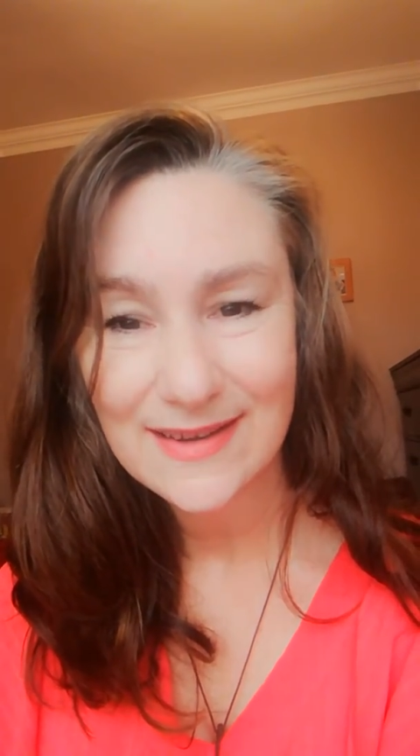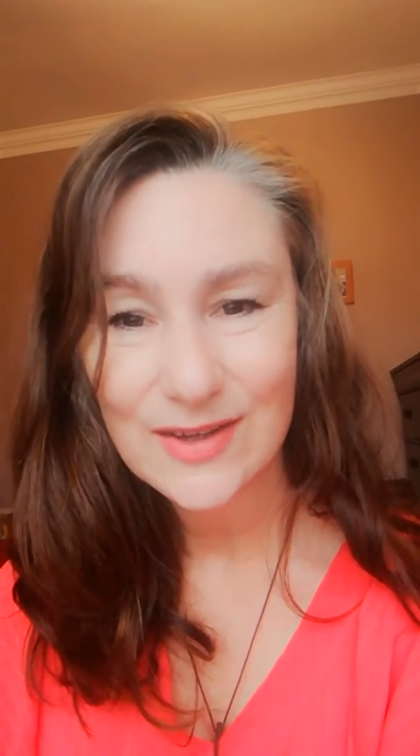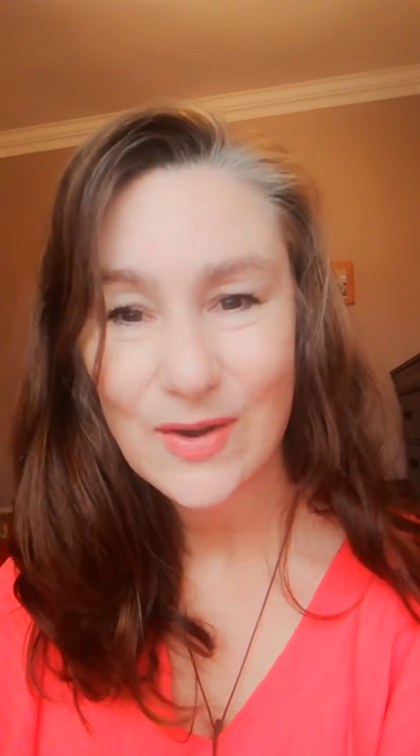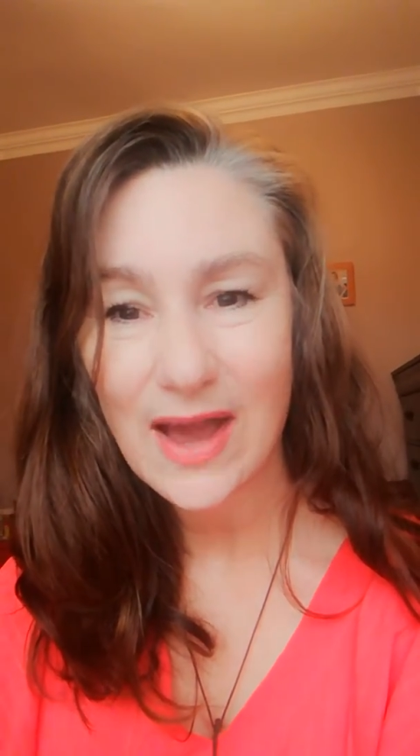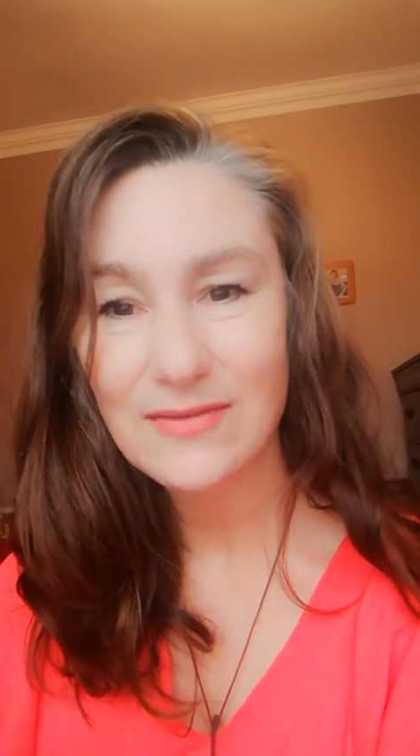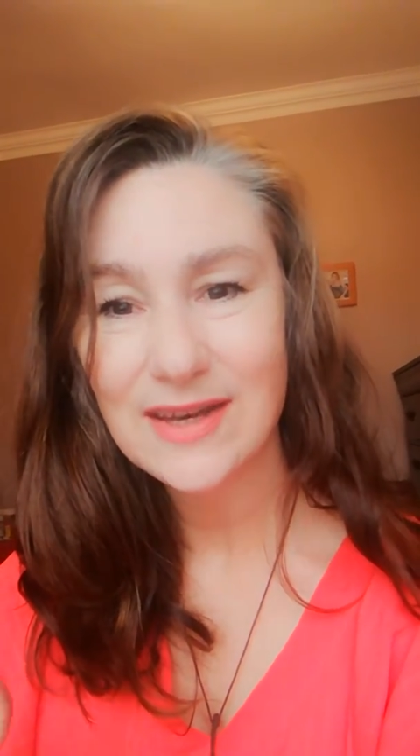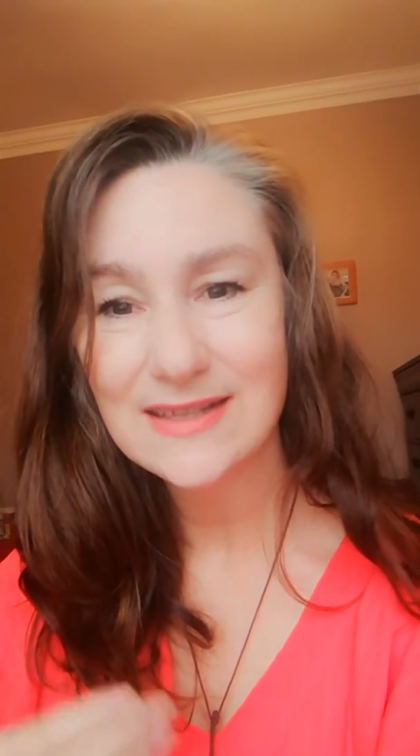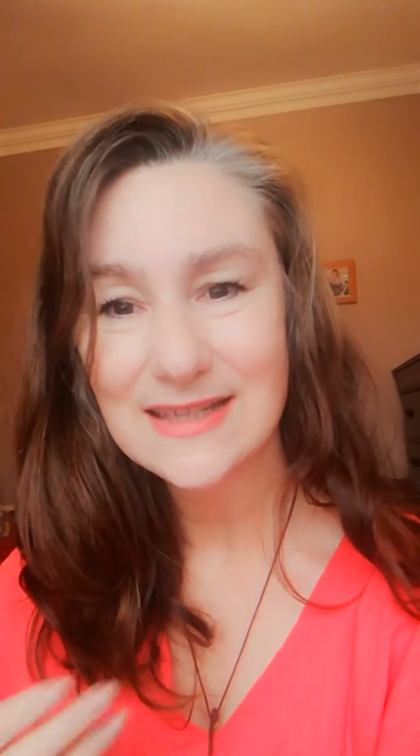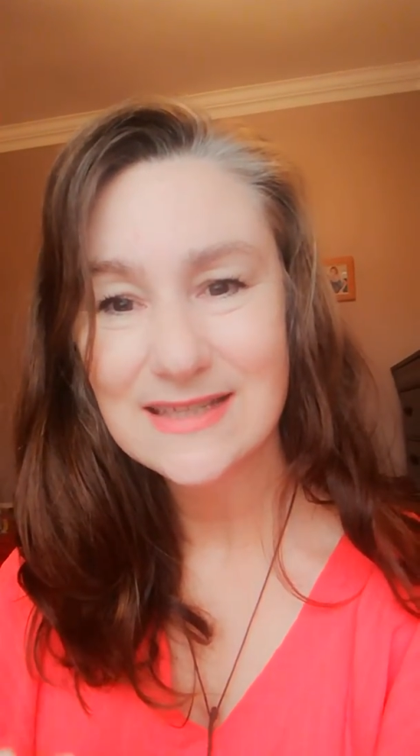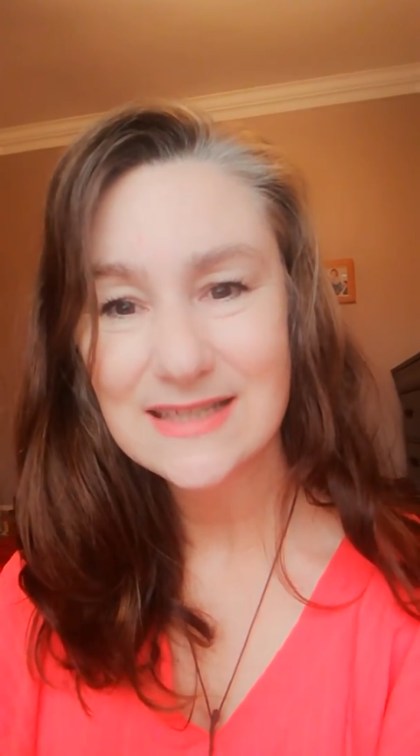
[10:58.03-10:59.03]
You have an
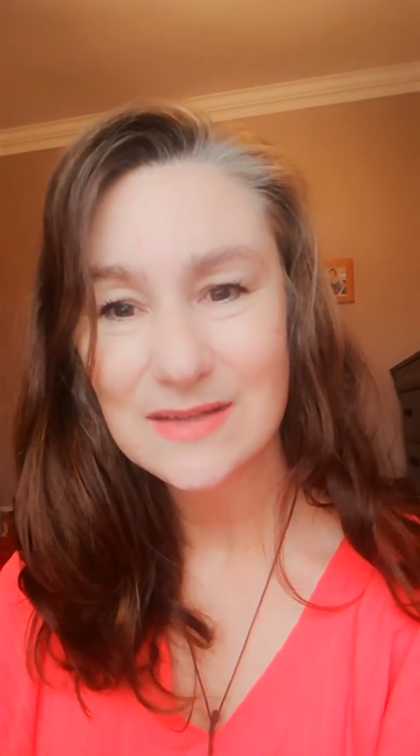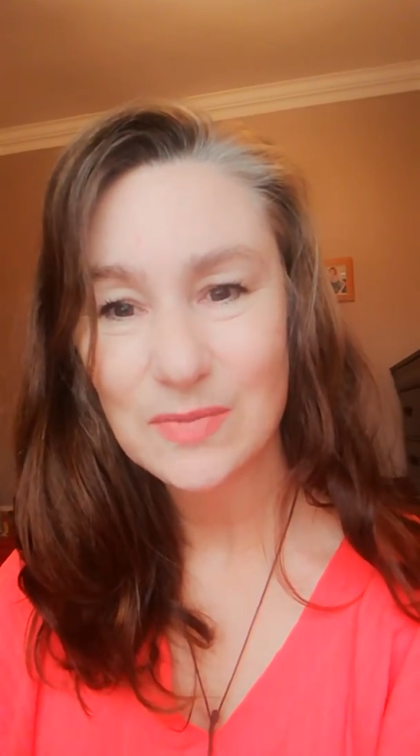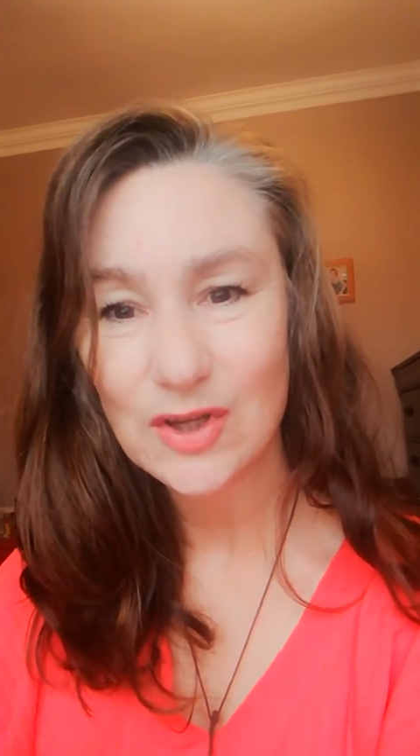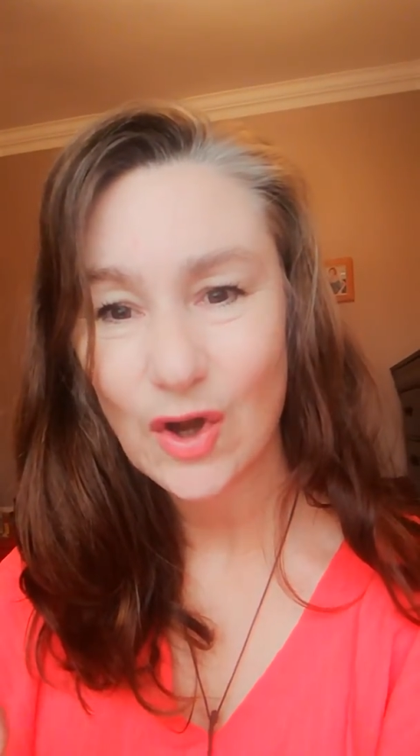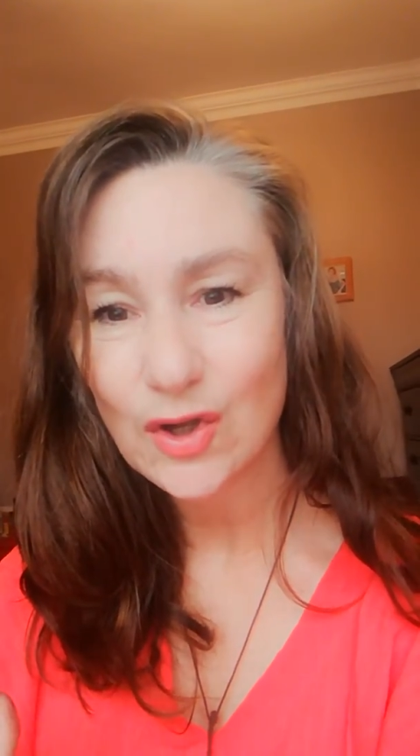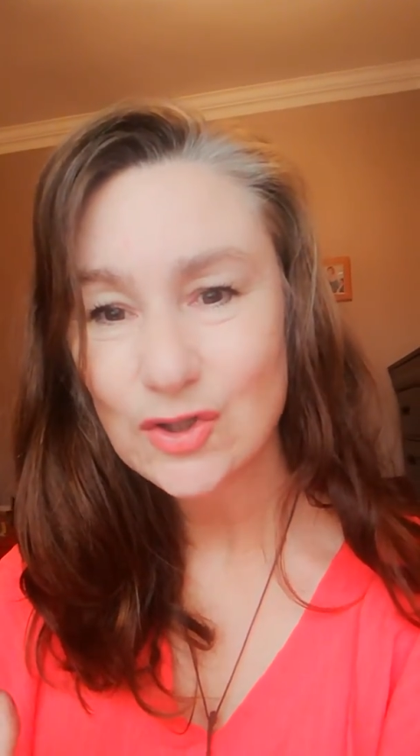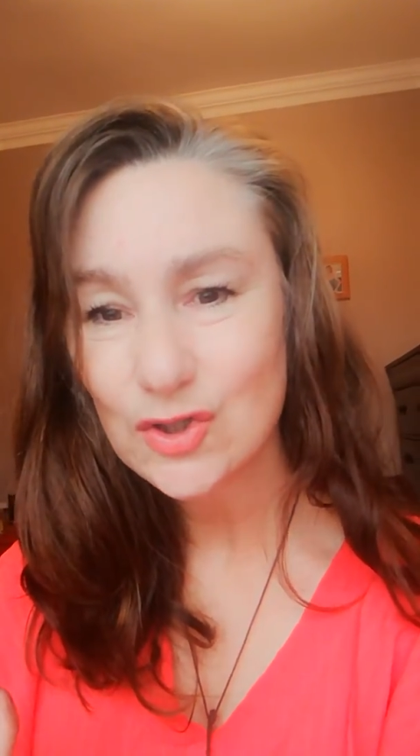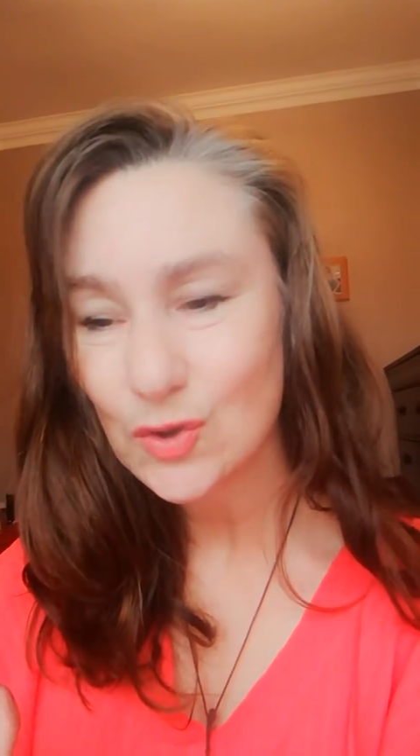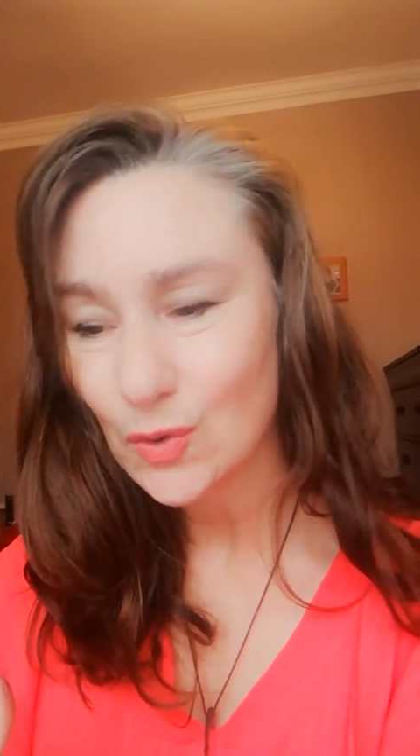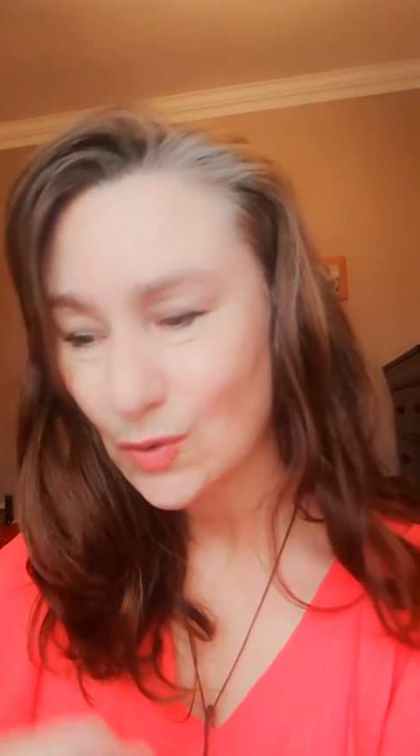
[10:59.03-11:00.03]
identity beyond
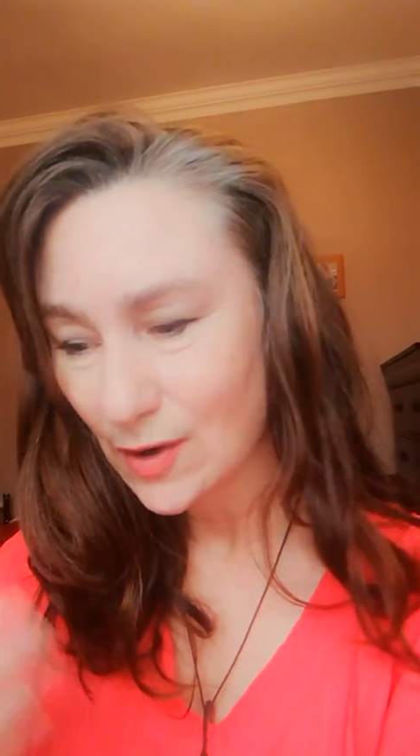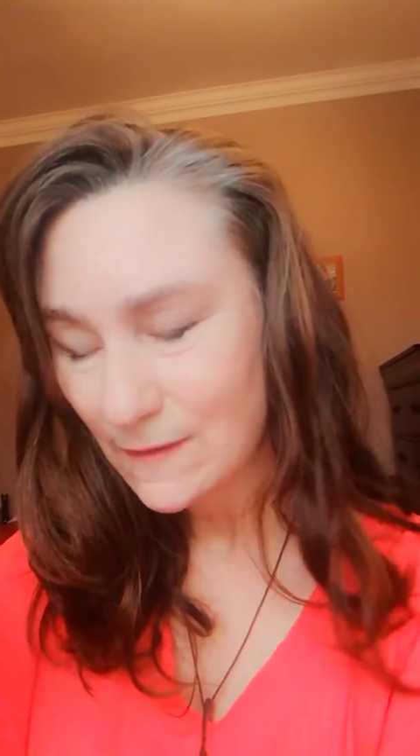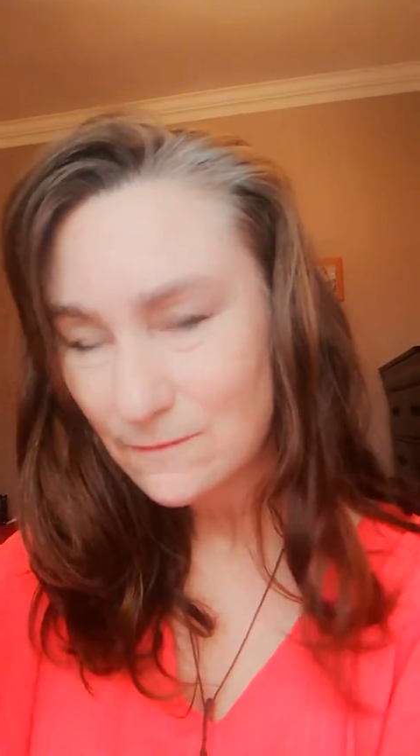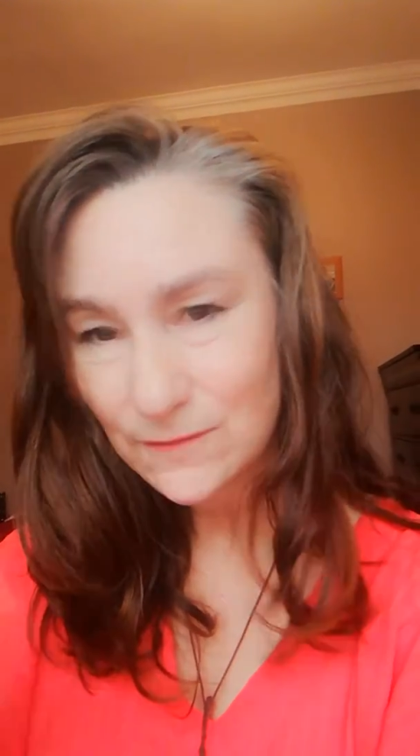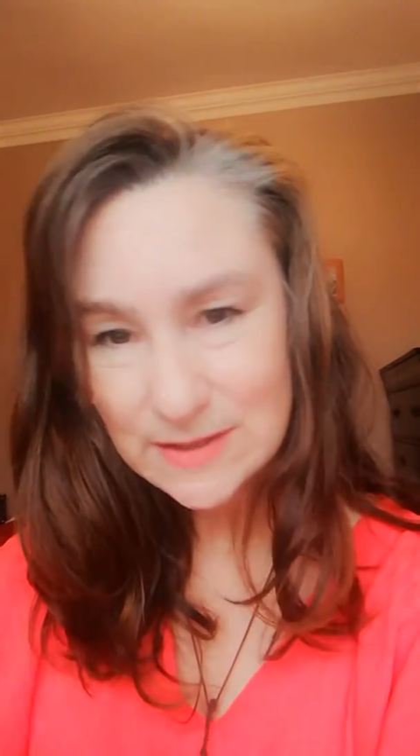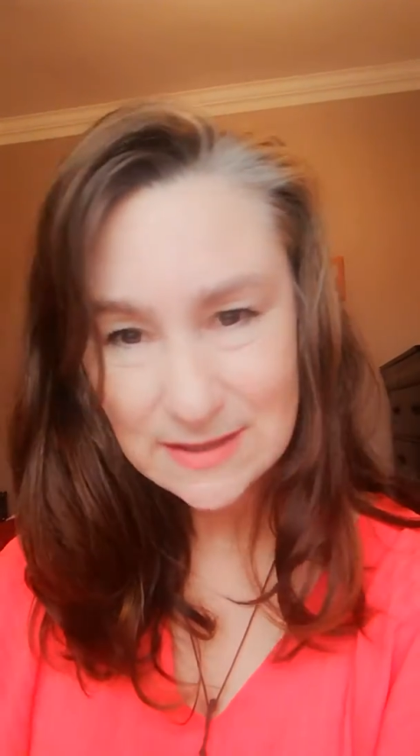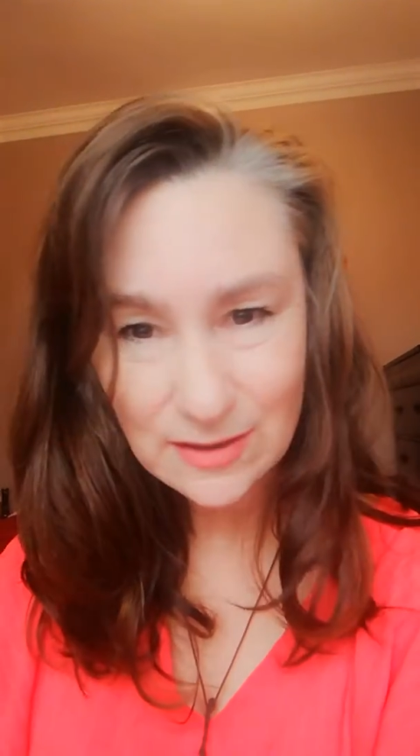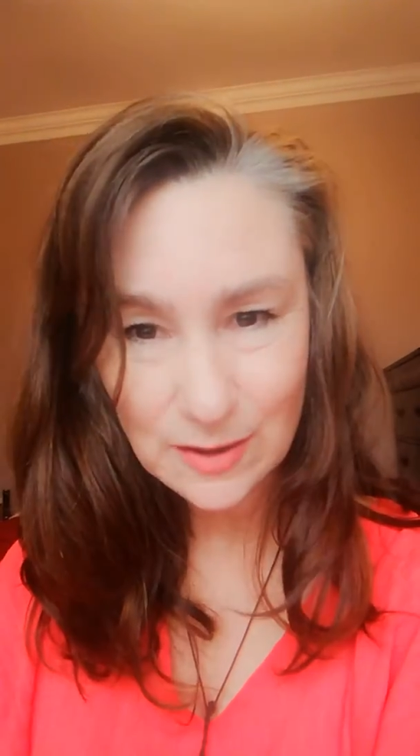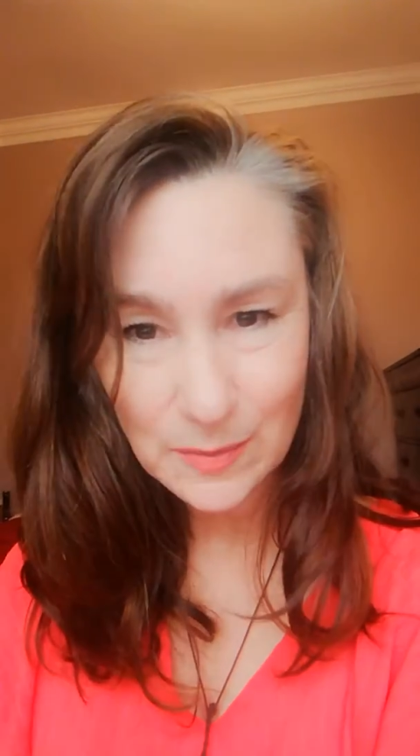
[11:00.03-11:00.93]
your physical